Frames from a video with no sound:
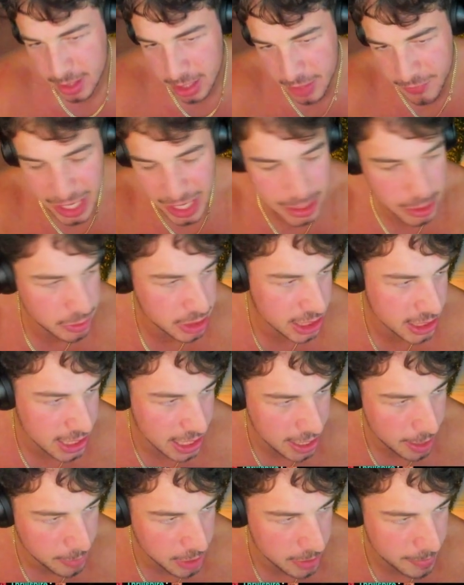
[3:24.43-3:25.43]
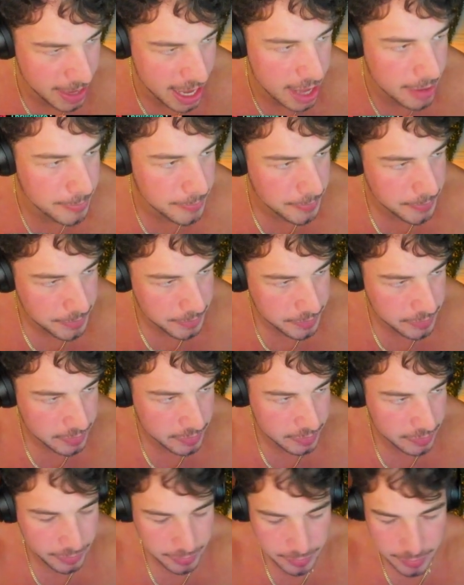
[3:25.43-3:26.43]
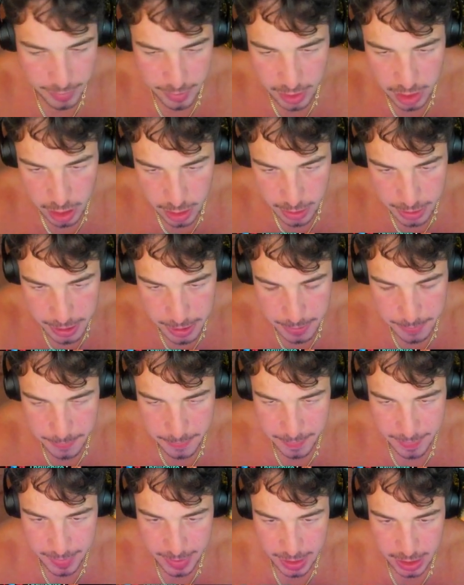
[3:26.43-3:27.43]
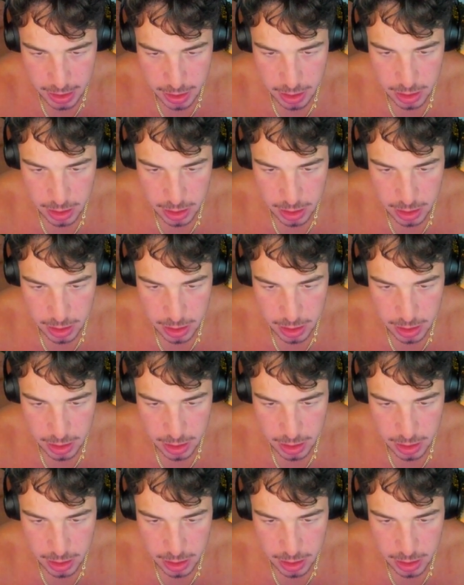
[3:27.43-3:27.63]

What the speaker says: If I lose this, I double the bet. I think I'm sorry.